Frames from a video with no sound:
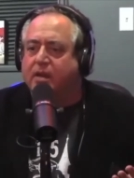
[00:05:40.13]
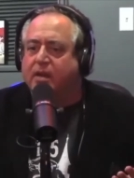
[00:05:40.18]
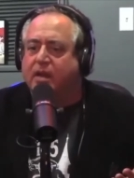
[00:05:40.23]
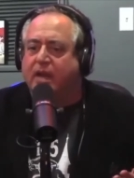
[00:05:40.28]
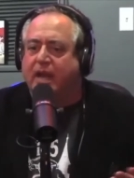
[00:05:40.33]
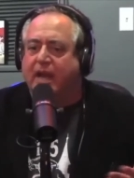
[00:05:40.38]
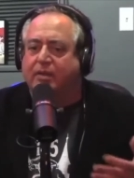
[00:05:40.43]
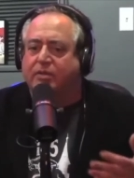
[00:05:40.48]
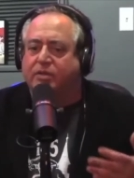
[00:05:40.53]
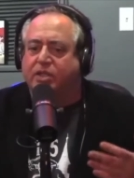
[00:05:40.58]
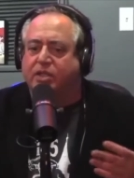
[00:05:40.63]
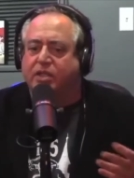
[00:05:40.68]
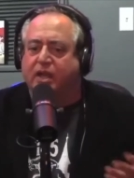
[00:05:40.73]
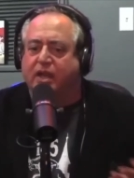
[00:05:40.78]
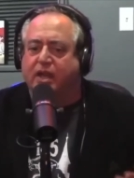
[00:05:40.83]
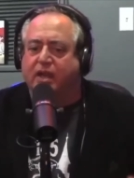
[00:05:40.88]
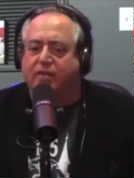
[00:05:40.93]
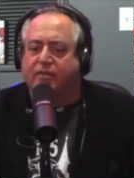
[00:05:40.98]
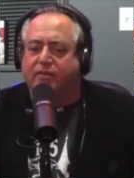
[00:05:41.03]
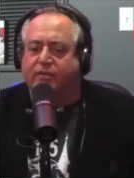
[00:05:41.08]

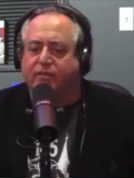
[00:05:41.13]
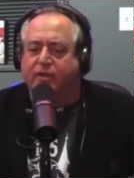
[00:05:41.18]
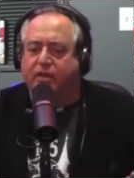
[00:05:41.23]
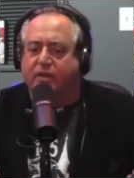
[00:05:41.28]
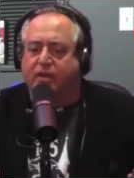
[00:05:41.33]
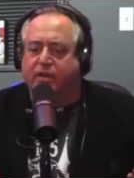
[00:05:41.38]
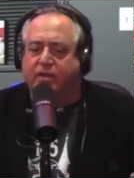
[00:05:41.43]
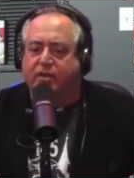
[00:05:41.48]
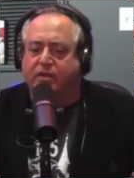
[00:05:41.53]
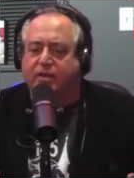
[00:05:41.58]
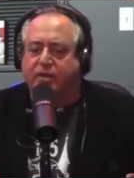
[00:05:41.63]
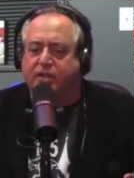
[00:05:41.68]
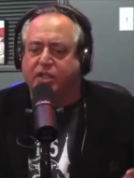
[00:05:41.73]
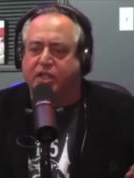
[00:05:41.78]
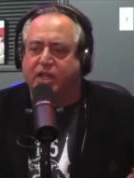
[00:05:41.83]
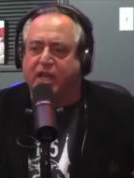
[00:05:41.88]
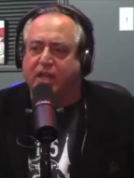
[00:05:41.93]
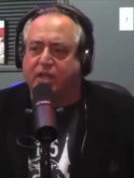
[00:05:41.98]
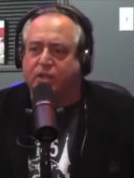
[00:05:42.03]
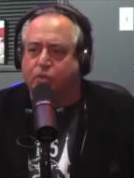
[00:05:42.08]
outside of uh, the
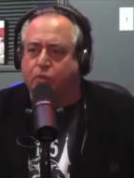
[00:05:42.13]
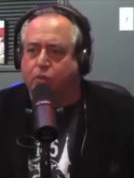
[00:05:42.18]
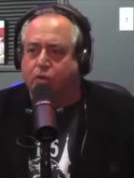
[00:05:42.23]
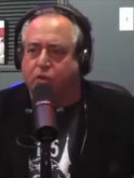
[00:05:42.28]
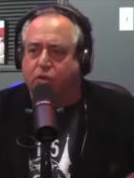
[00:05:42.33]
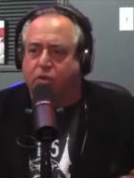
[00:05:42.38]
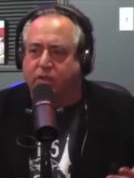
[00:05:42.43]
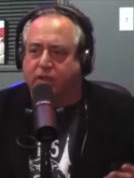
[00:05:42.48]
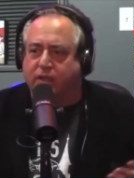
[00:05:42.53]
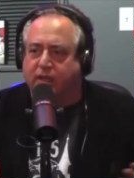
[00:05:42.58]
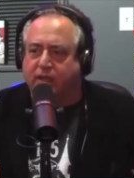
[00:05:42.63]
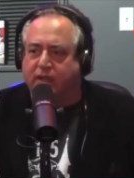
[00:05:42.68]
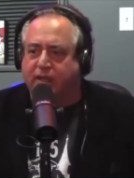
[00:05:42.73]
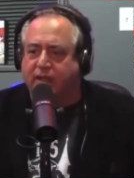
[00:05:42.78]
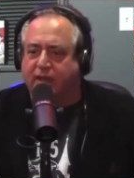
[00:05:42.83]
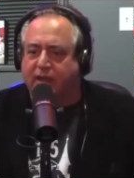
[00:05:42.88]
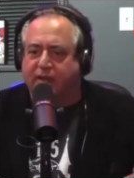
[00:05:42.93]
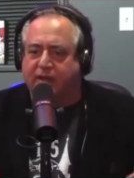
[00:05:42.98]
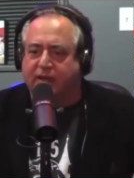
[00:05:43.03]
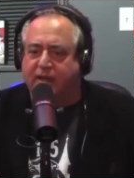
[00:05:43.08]
jazz world and in
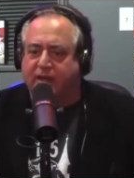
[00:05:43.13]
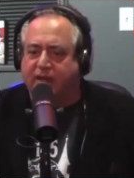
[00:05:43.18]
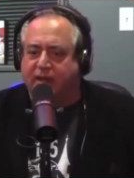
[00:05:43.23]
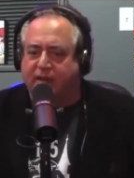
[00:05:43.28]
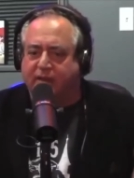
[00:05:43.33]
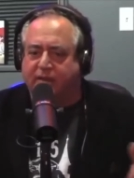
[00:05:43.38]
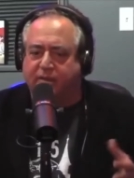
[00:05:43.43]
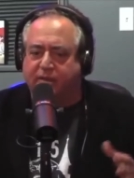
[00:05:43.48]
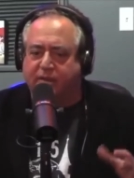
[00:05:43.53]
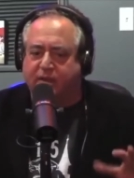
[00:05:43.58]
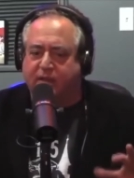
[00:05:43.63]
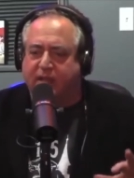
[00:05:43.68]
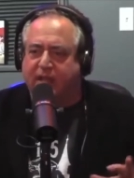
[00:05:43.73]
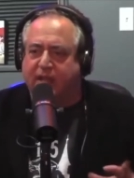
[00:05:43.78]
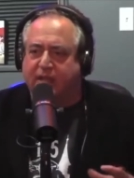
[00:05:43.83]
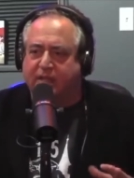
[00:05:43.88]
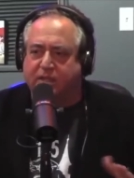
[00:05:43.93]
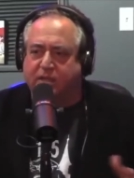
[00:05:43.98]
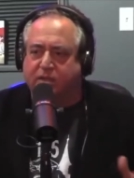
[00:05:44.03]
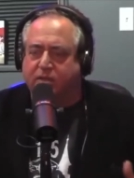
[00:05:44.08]
that in that
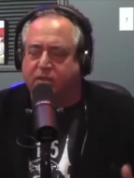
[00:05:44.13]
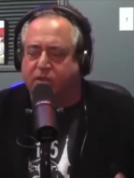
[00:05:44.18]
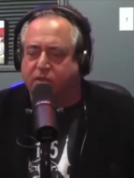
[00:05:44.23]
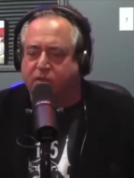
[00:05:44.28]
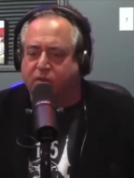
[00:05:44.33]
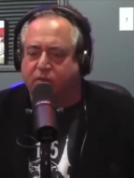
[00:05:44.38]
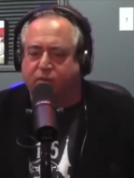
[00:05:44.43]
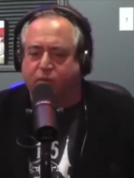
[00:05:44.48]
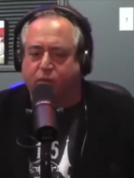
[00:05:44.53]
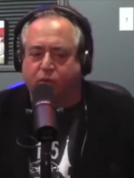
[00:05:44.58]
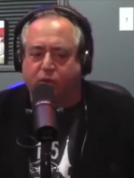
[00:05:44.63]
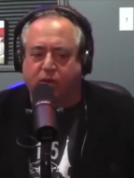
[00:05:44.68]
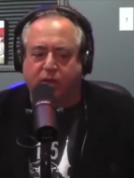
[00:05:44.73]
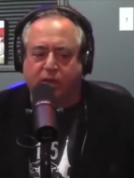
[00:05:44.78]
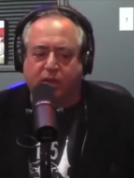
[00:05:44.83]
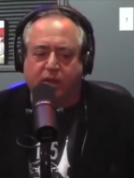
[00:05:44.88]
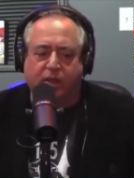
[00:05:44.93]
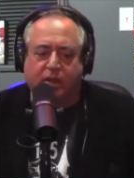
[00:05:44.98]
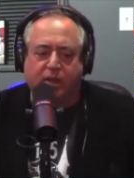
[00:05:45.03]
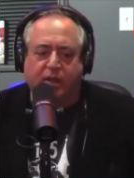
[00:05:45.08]
classical sort of world.
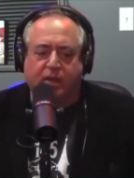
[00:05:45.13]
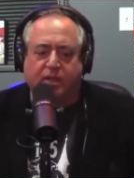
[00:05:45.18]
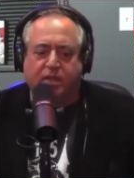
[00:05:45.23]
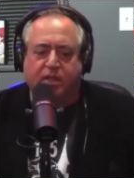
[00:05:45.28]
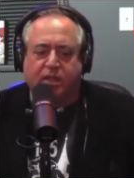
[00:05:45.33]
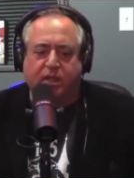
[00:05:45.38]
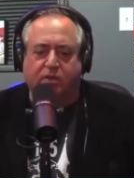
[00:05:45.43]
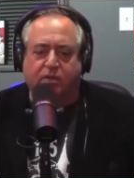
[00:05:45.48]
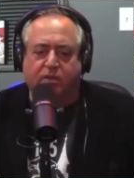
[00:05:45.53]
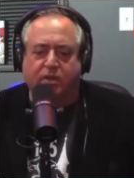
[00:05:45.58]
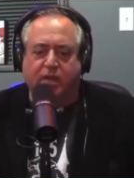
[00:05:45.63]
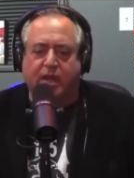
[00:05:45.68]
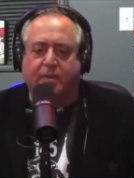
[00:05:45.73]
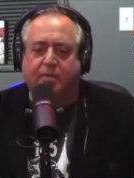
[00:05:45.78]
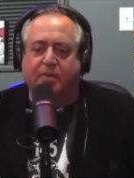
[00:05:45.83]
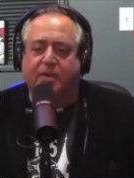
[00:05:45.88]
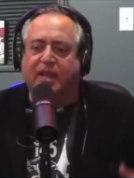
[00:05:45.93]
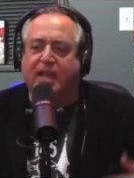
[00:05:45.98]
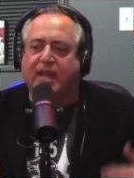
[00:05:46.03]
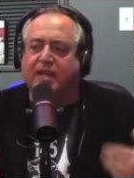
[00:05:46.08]
So I'm
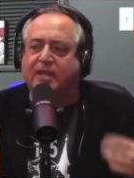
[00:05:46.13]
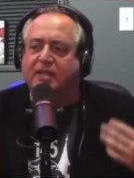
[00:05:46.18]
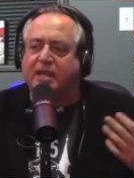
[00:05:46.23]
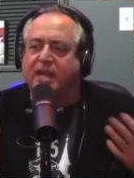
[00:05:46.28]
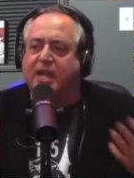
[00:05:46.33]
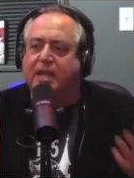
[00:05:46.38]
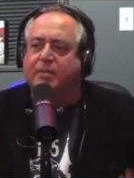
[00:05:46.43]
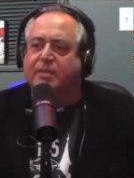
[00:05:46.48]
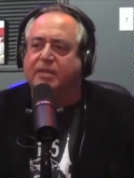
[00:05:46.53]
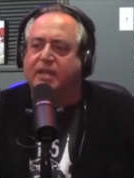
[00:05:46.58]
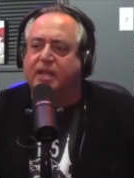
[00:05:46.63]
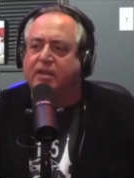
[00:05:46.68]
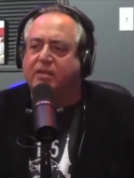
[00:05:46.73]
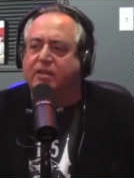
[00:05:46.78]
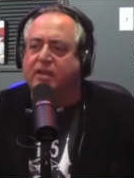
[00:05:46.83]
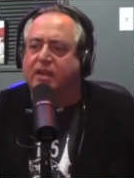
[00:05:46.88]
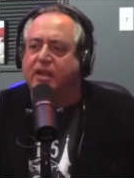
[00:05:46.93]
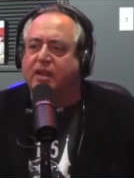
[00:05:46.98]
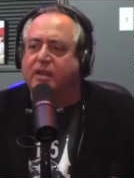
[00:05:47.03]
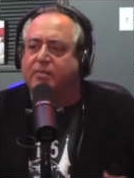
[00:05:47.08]
glad his name is
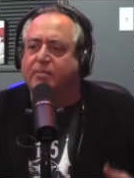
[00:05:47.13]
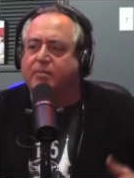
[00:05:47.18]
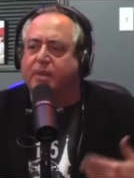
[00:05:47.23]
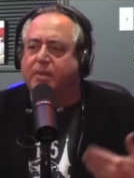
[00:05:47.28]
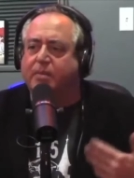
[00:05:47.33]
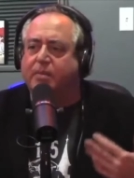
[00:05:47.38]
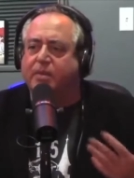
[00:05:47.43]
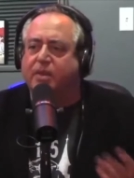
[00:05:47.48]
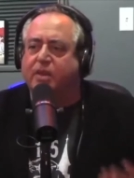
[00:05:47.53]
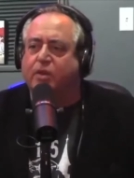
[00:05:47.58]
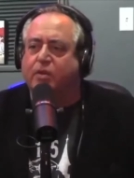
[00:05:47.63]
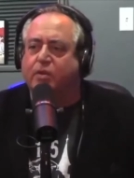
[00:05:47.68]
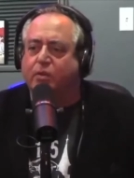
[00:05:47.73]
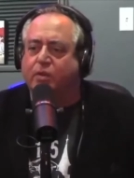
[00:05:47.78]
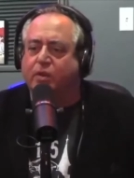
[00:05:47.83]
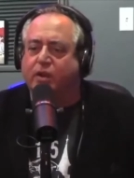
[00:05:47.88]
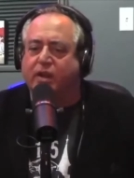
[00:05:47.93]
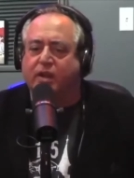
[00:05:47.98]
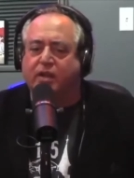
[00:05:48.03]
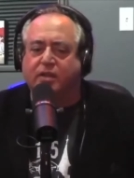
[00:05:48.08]
out there. People know
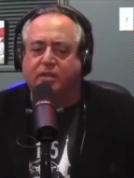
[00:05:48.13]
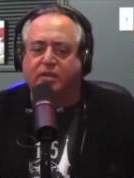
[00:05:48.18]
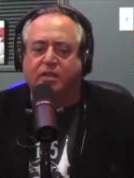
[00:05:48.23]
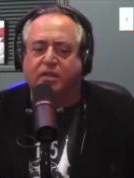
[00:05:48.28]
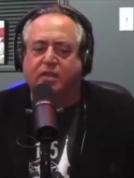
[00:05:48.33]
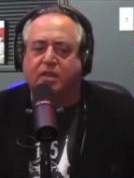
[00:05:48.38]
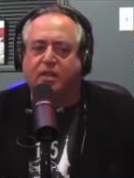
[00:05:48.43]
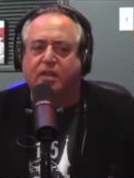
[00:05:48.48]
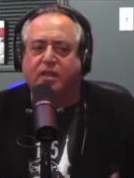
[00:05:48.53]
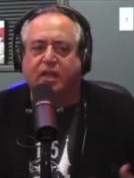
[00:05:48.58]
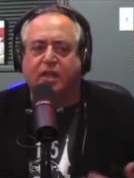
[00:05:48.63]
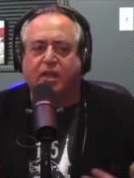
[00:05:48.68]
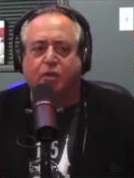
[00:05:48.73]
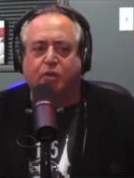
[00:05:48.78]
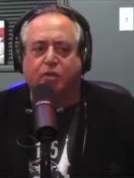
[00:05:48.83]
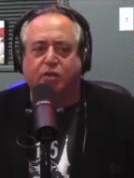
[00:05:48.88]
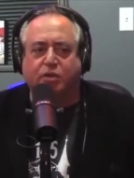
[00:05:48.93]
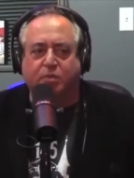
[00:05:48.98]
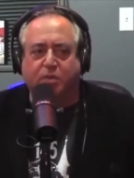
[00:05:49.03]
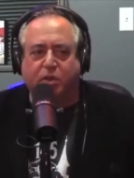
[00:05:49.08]
who he is. They
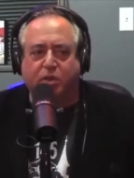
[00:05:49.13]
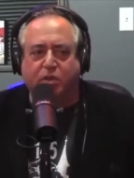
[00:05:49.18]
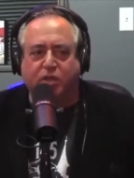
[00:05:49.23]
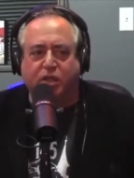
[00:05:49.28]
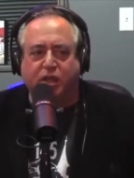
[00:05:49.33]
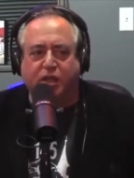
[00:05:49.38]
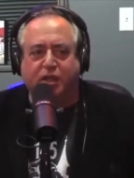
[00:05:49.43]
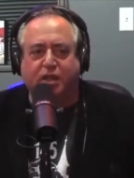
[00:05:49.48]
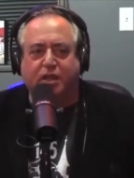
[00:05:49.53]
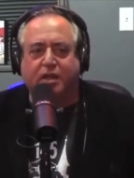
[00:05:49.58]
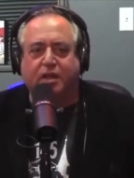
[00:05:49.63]
know his music.